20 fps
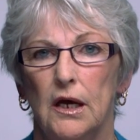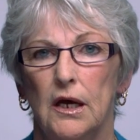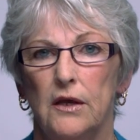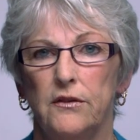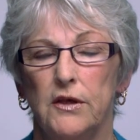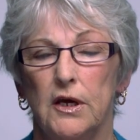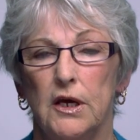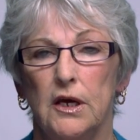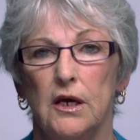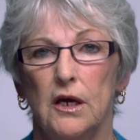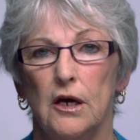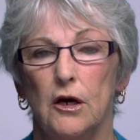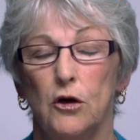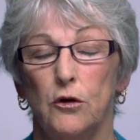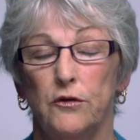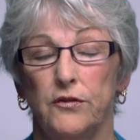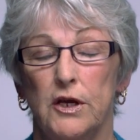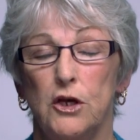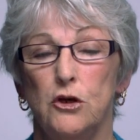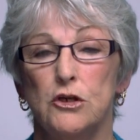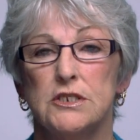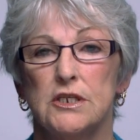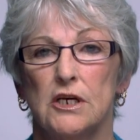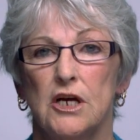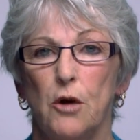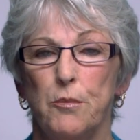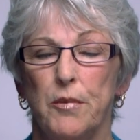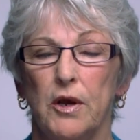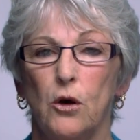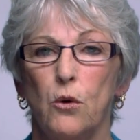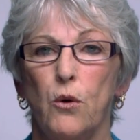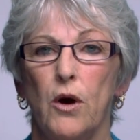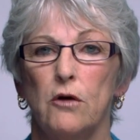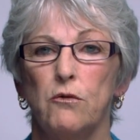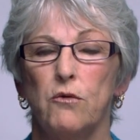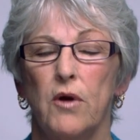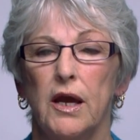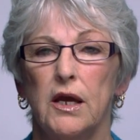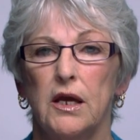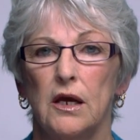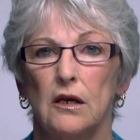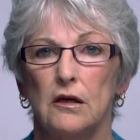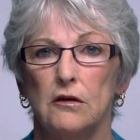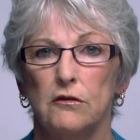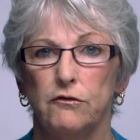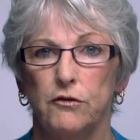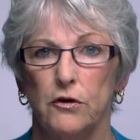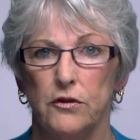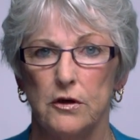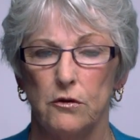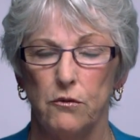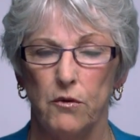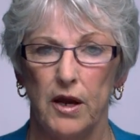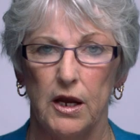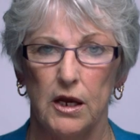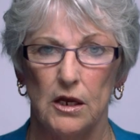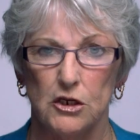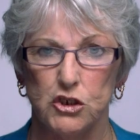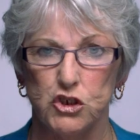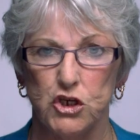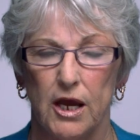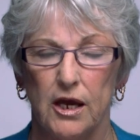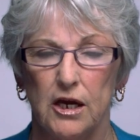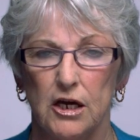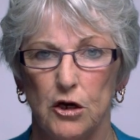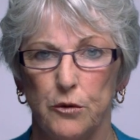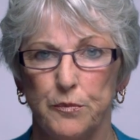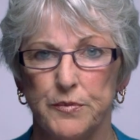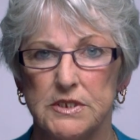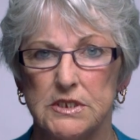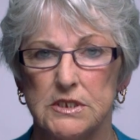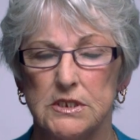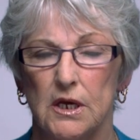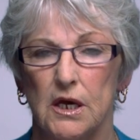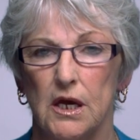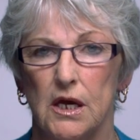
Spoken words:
They used to come in quite regular for their regular checkups,